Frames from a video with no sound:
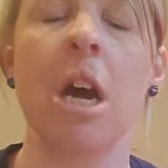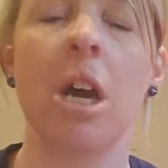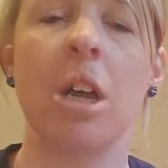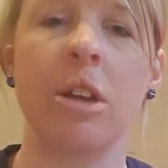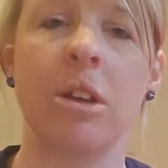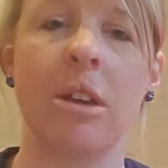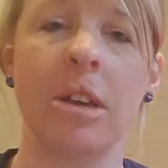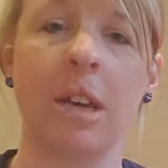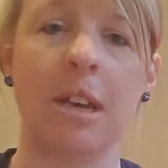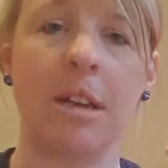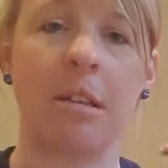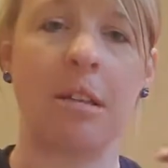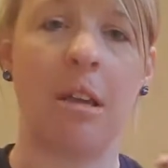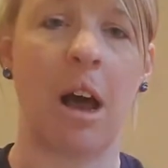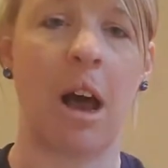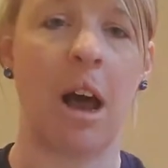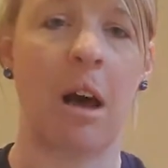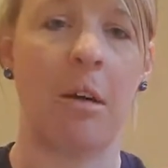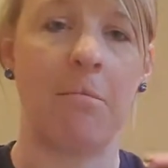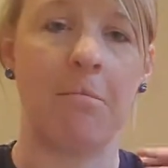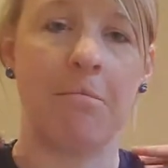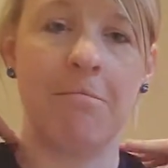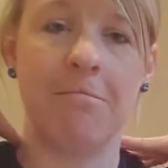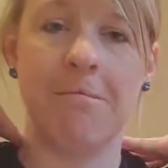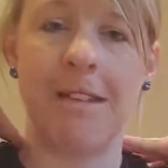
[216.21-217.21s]
You
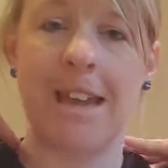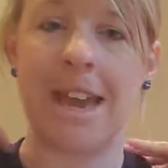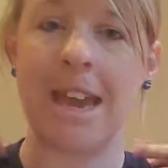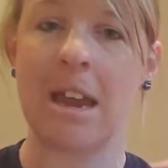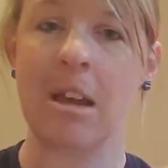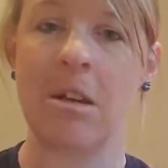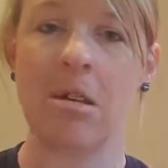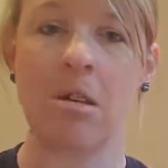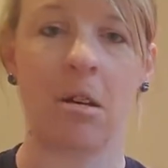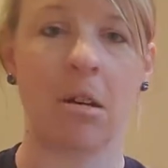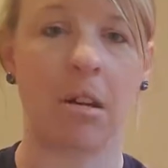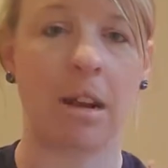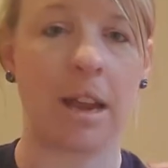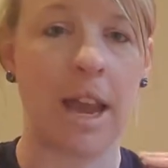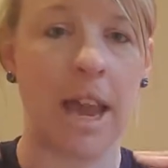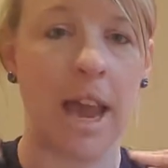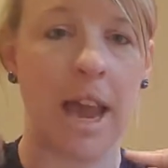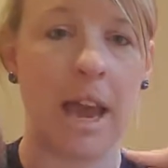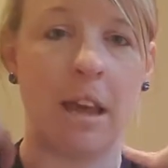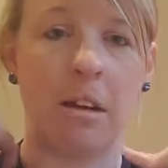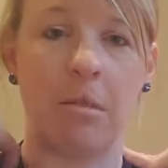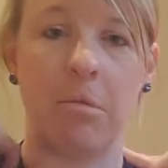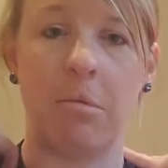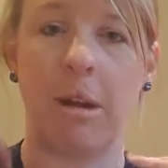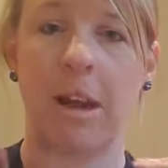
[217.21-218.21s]
can make or
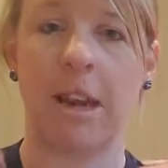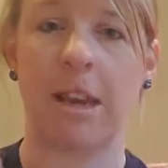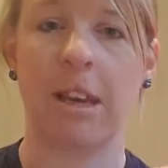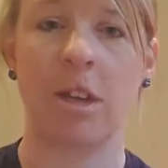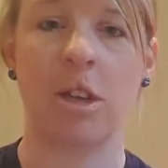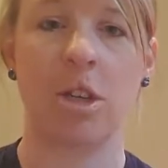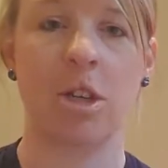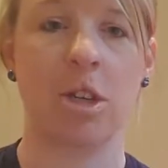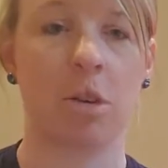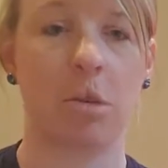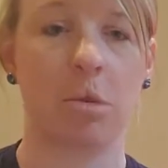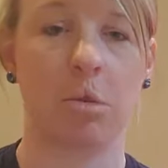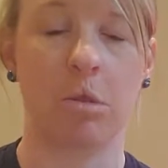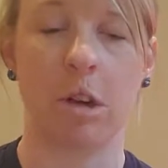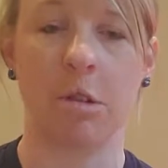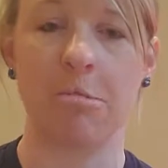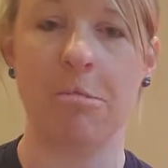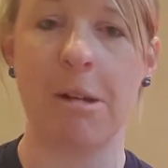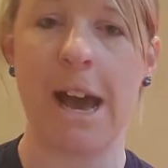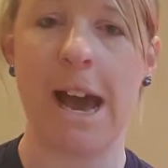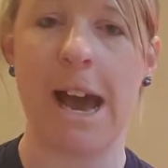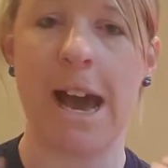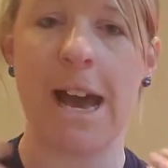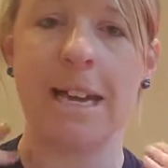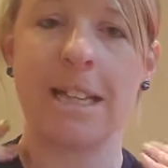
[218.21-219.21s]
get weighted shoulder
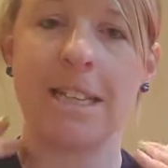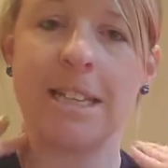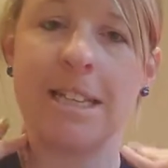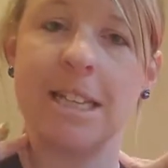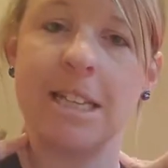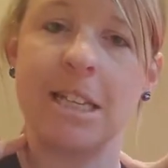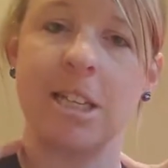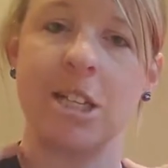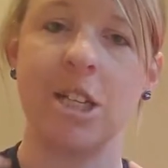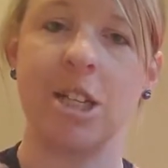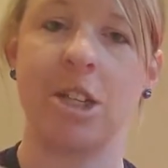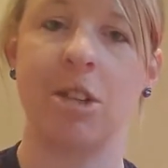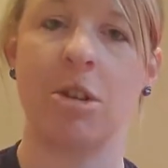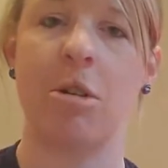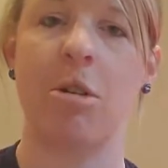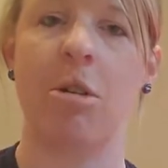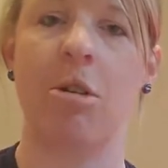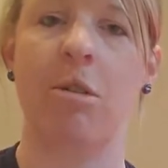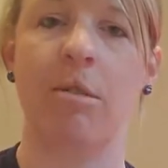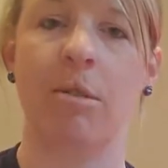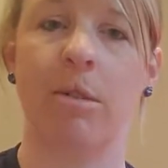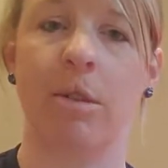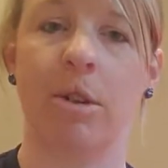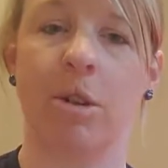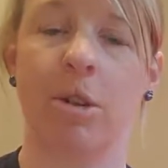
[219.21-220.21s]
pads that just go
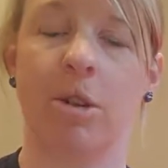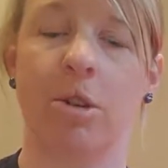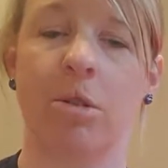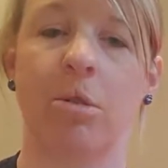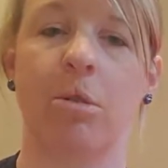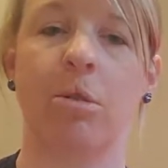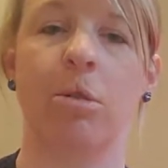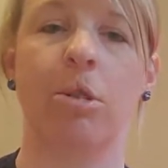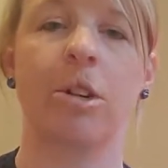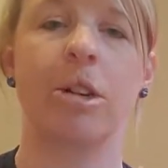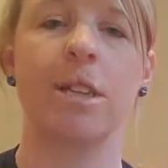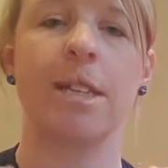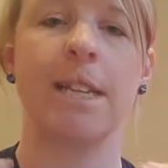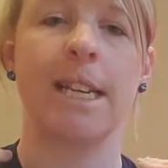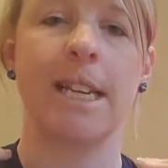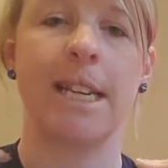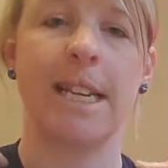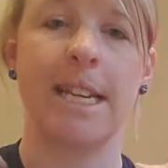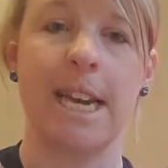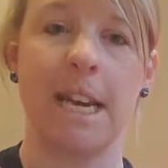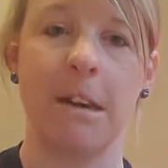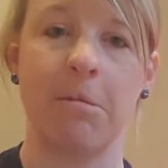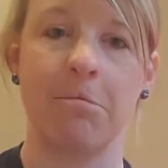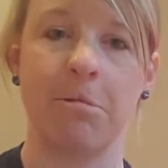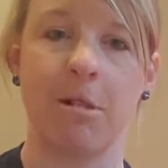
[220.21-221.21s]
over the shoulders and
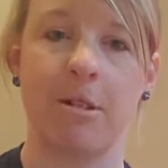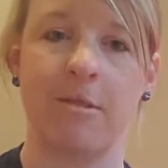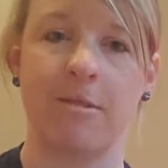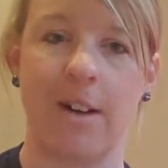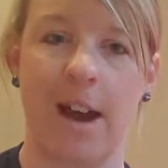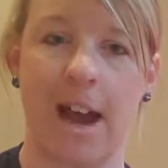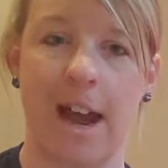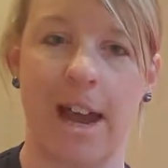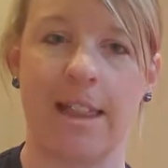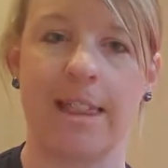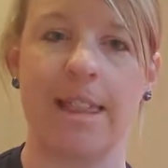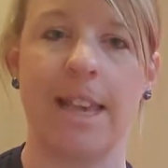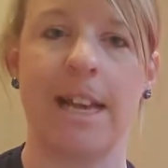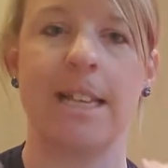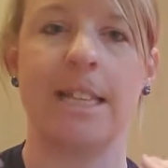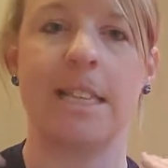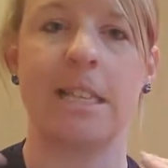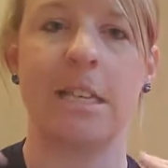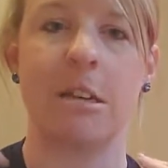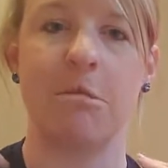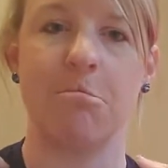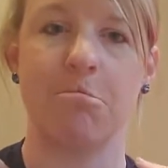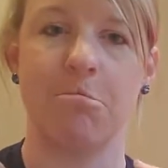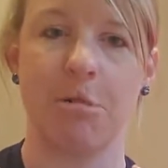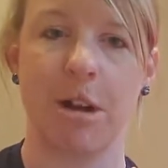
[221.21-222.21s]
again provide that
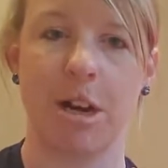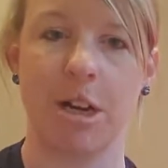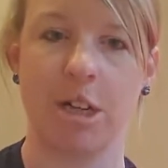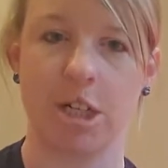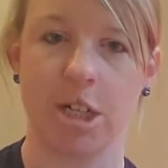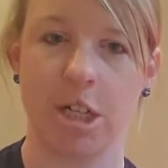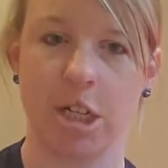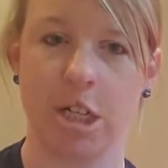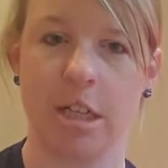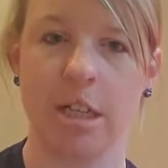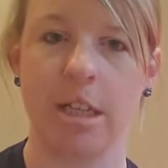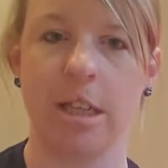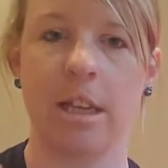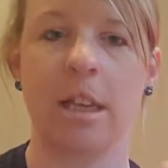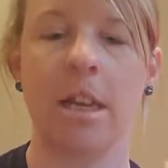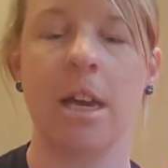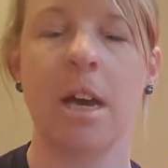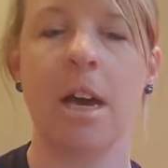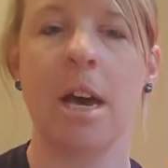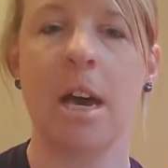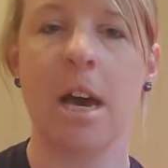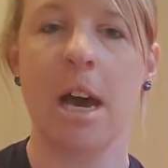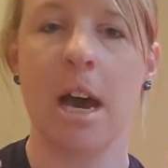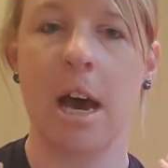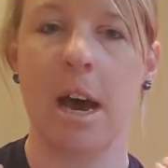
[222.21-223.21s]
deep pressure that
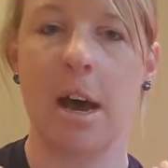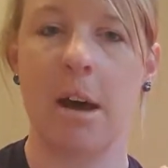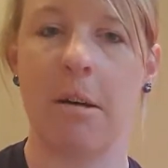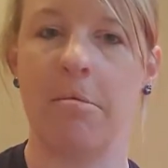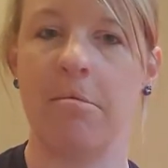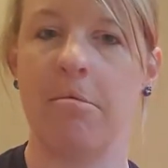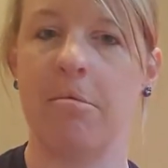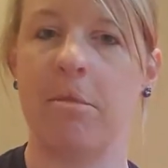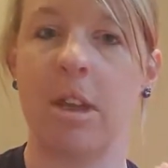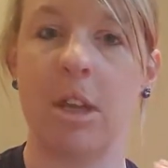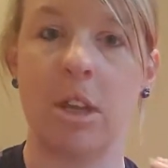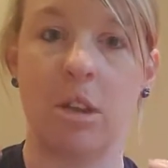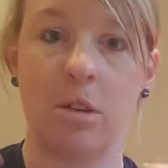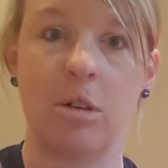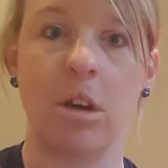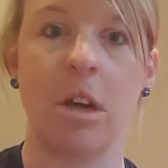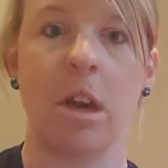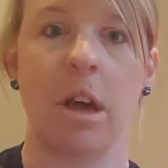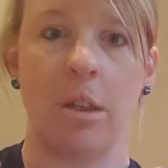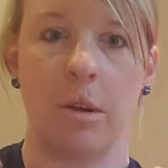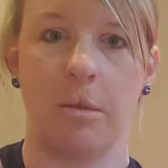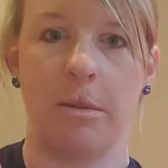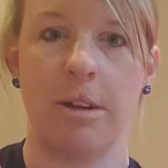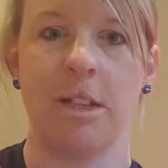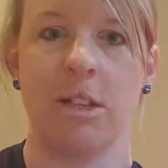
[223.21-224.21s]
that you could
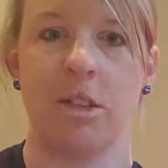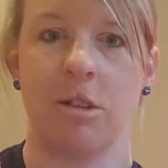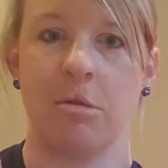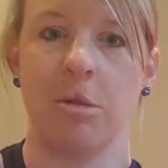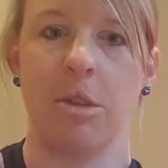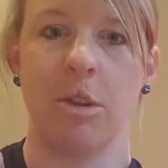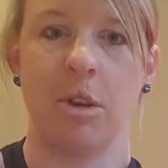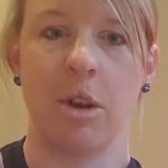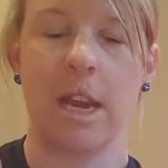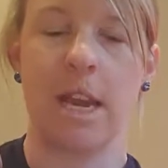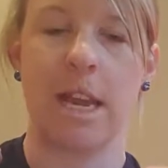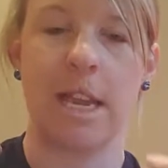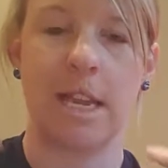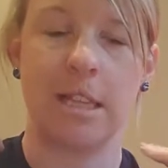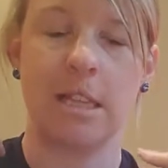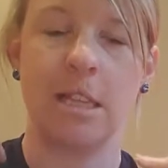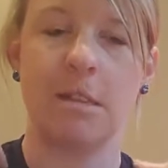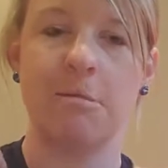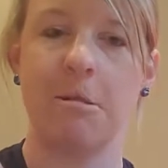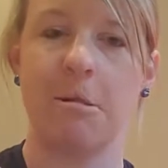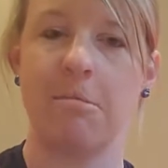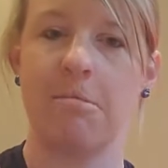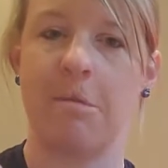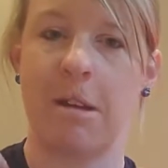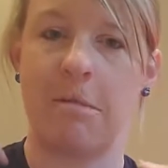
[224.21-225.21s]
otherwise do with your hands,
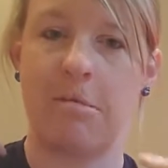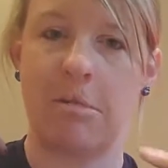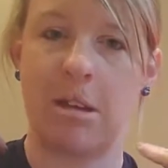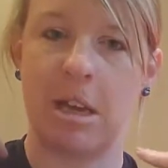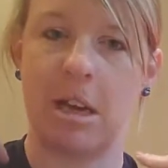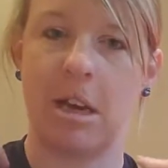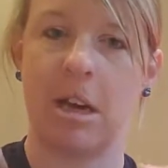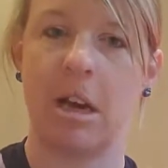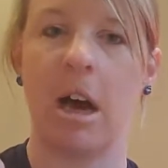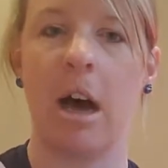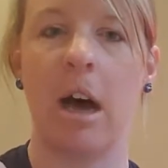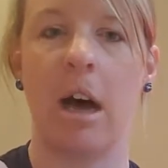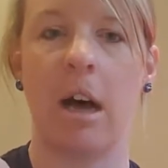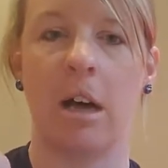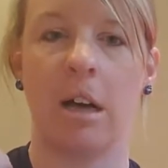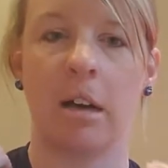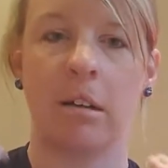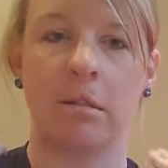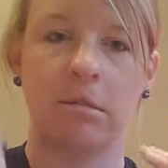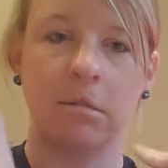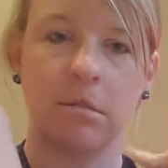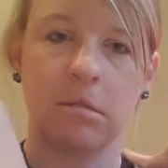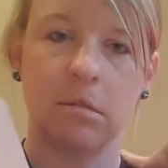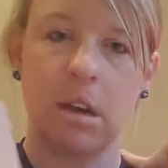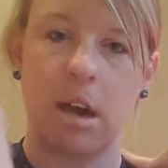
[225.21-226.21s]
but maybe a
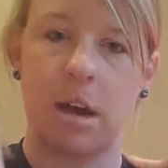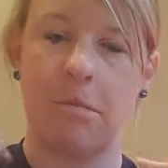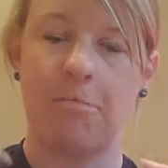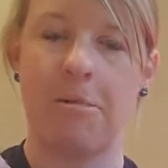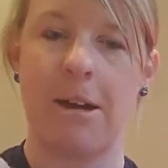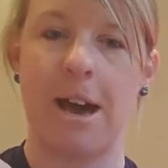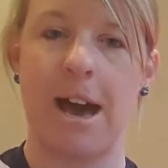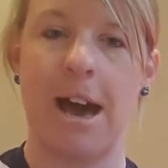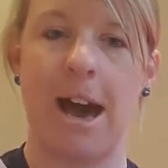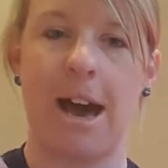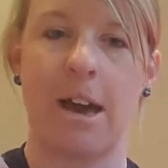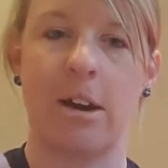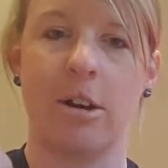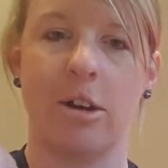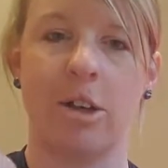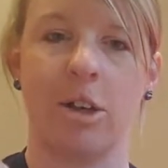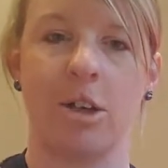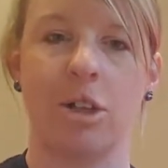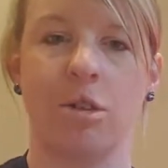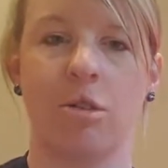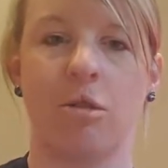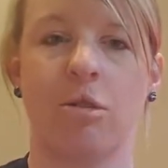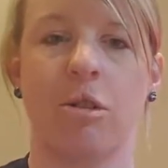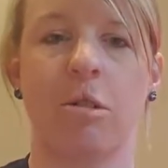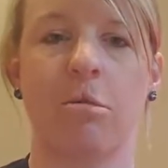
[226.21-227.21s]
pad or
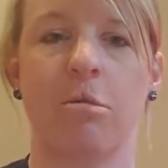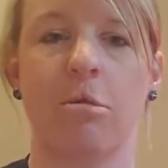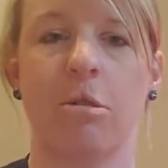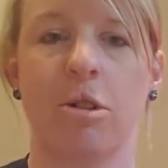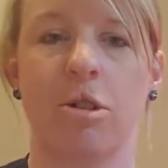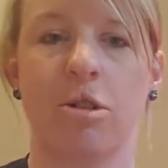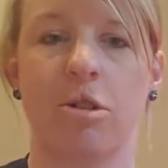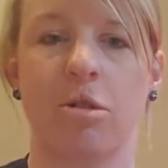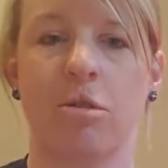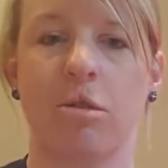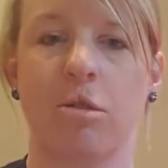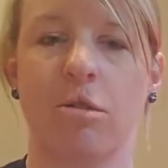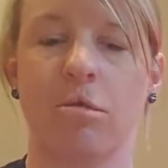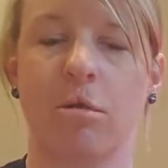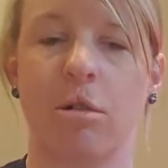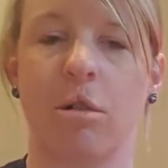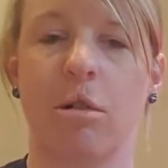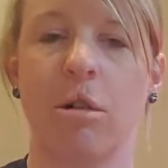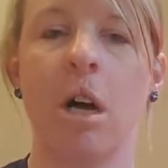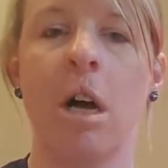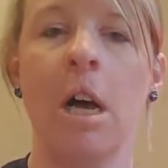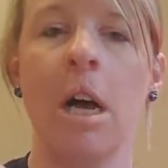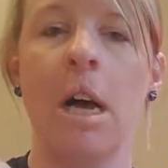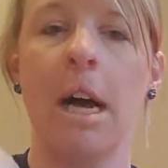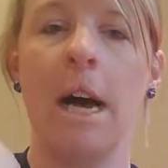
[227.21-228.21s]
a shoulder
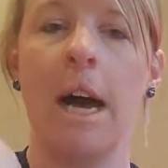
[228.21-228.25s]
roll